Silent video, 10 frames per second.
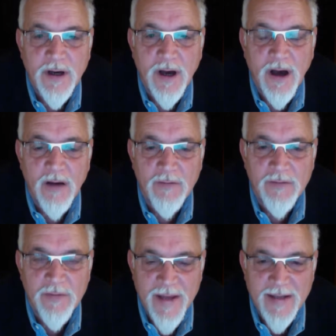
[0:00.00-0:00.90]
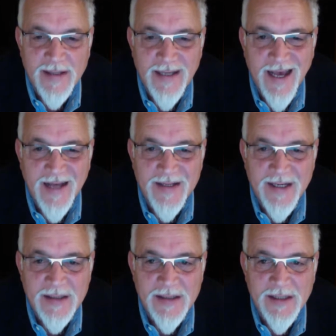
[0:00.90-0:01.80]
of the Magna
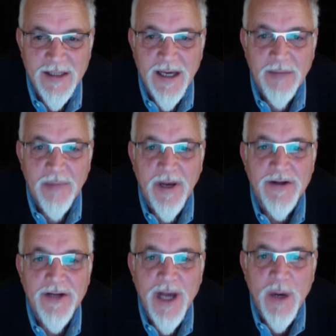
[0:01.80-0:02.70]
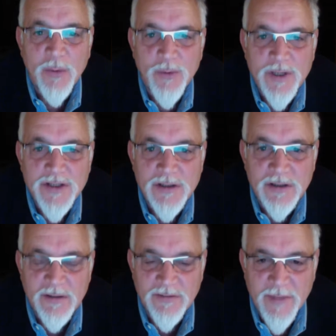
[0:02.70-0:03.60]
Carta, but no
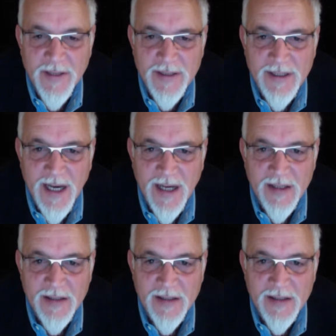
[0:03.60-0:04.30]
original of the Magna Carta.